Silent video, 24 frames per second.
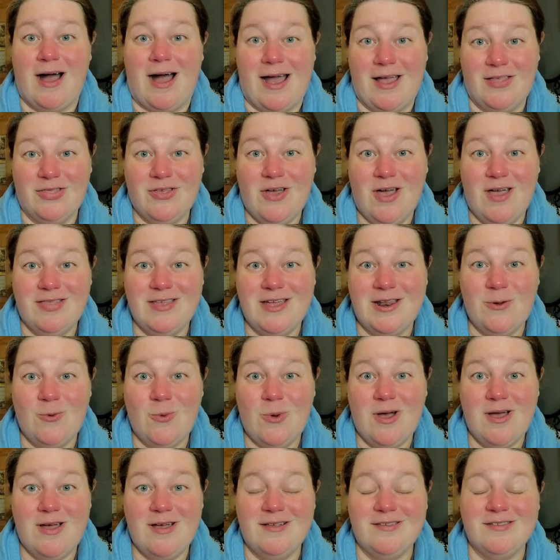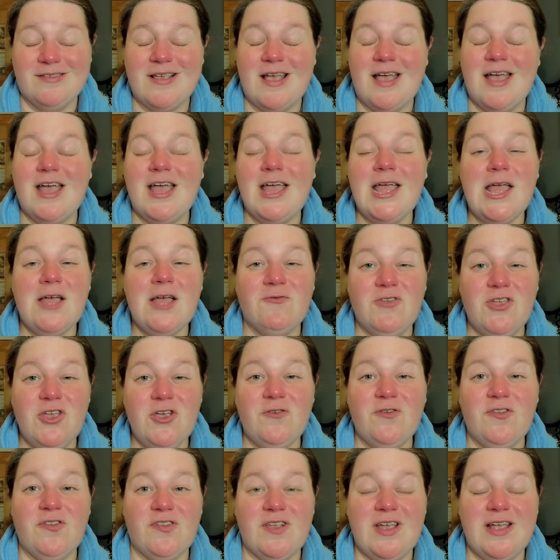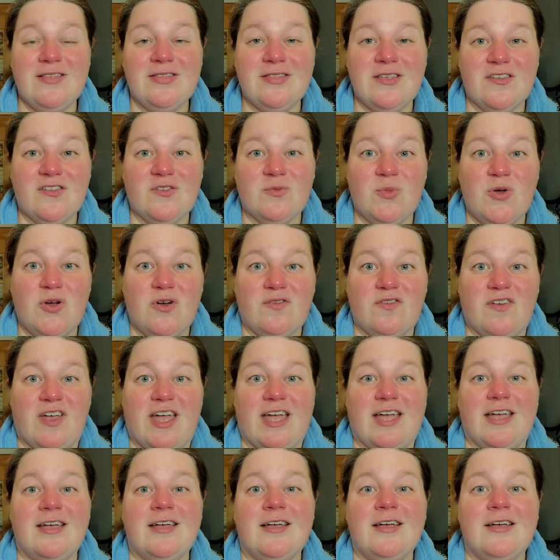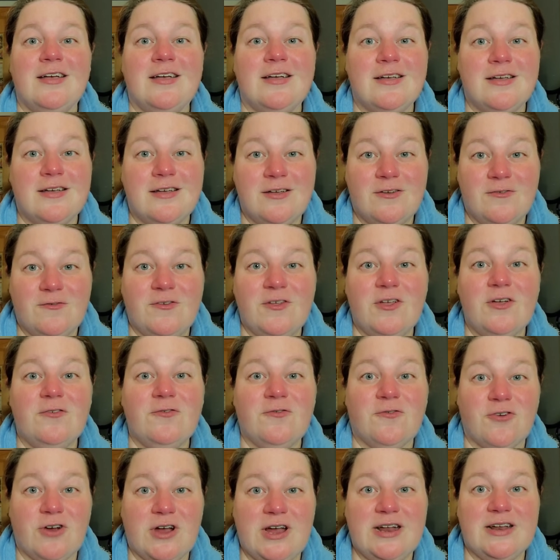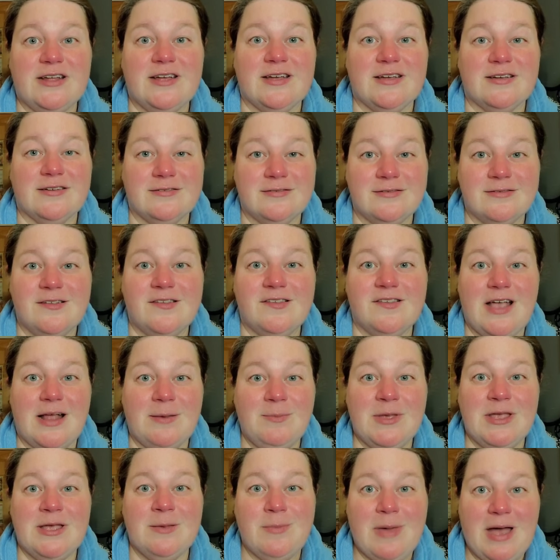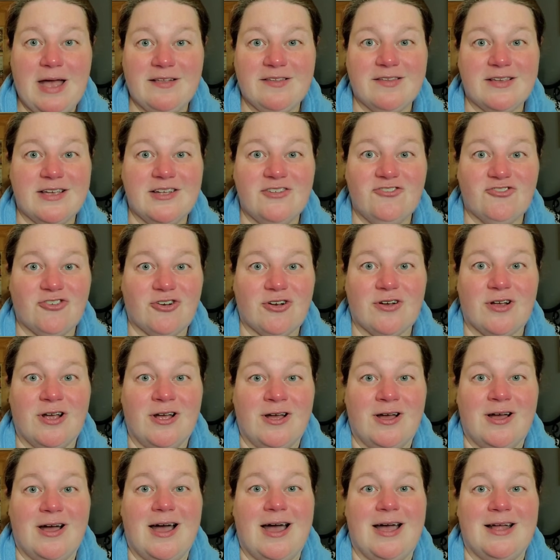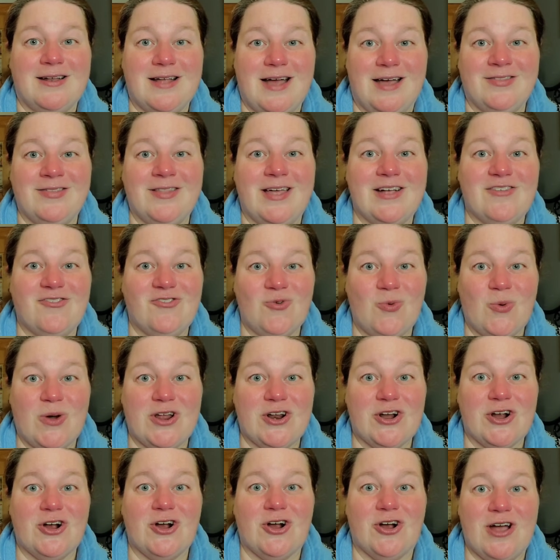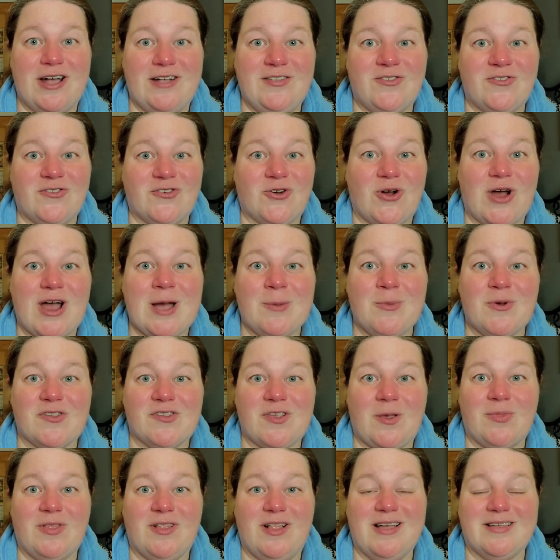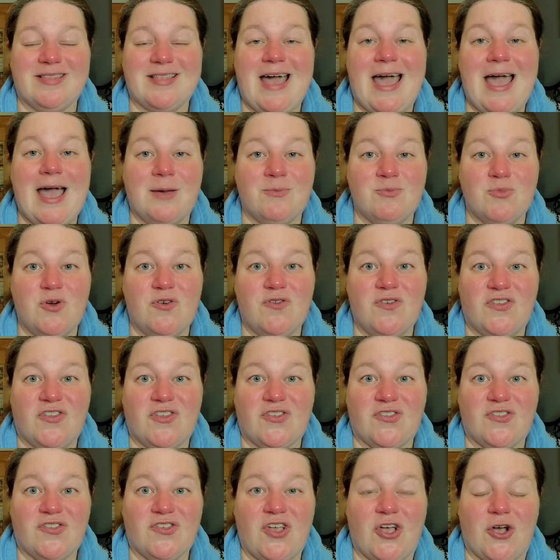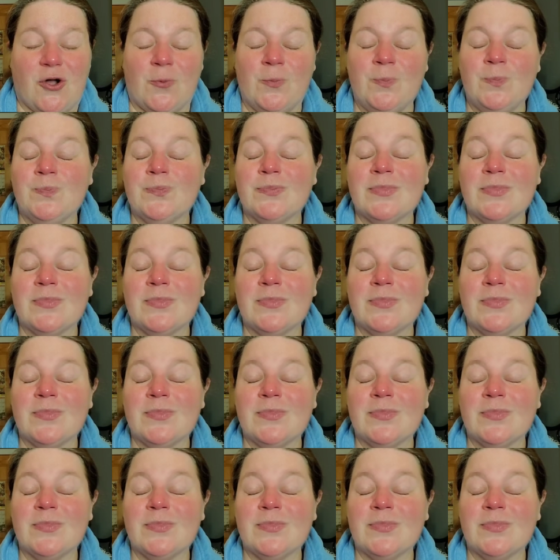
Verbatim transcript: I thought that it was. If you've seen this movie, feel free to send me a message or on like Twitter or Instagram or something like that at Movies and Sue